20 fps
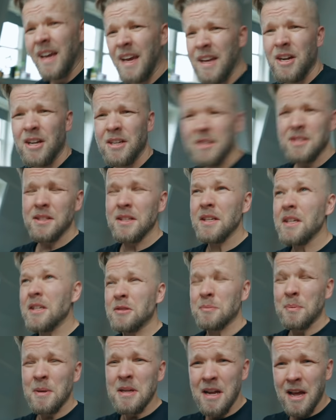And honestly,
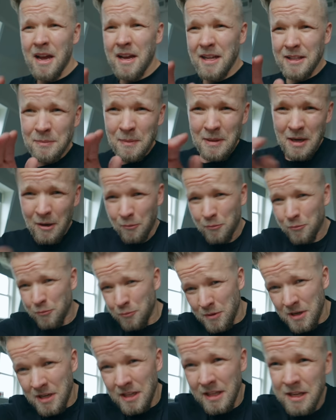it's been a
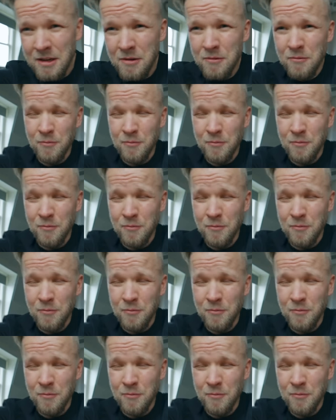really,